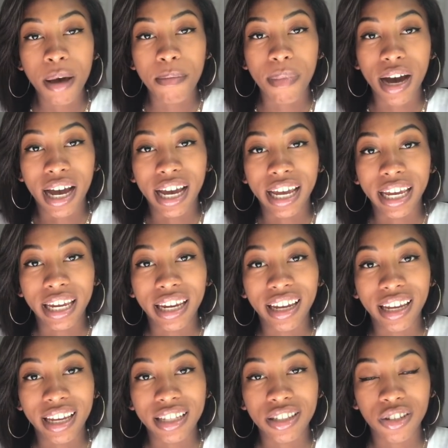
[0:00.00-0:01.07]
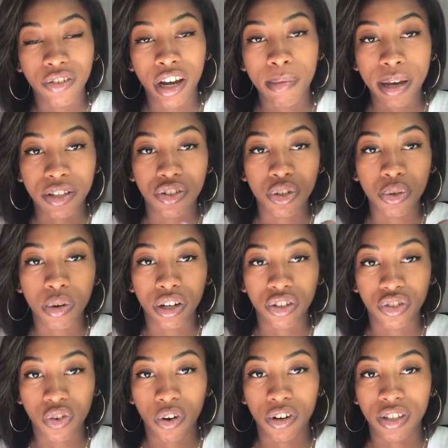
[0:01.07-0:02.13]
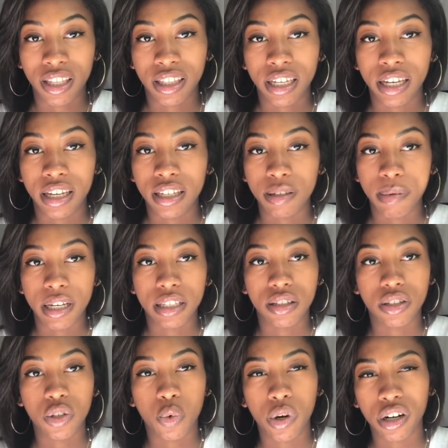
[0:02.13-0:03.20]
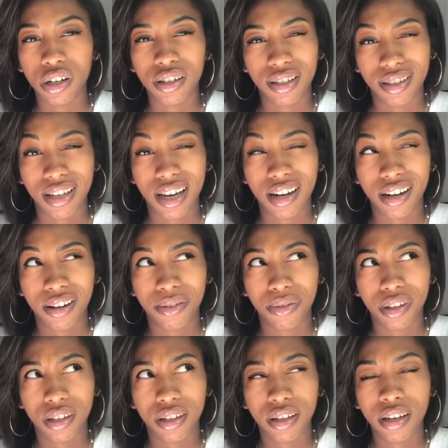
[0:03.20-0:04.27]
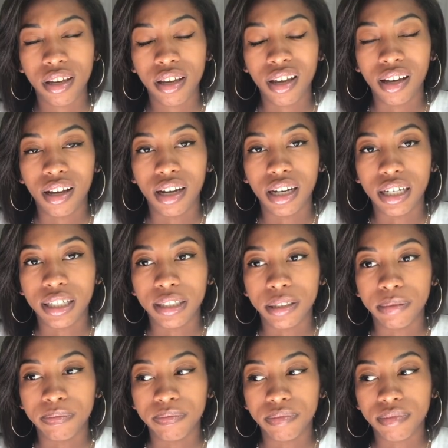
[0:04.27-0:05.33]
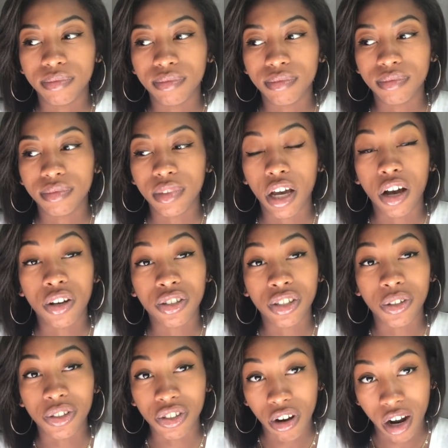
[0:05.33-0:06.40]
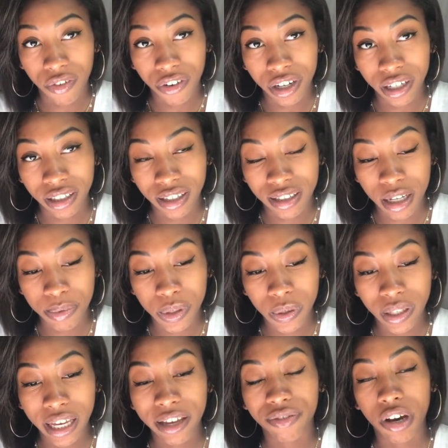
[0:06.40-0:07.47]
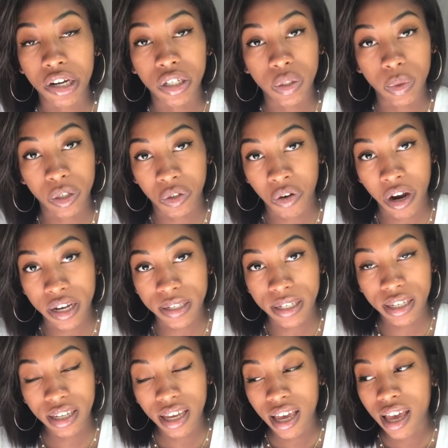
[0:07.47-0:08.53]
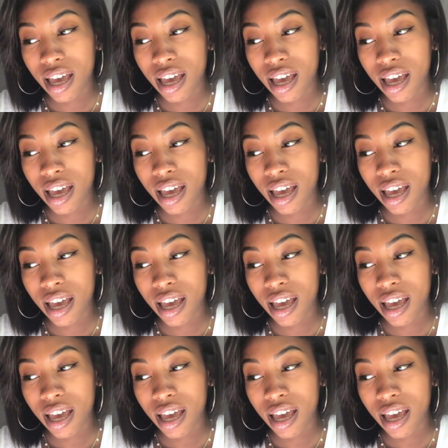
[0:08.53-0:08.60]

My Instagram has two underscores at the end. My Twitter does not, I don't think. Um, also, sorry for getting this up so late. Finals week is crazy.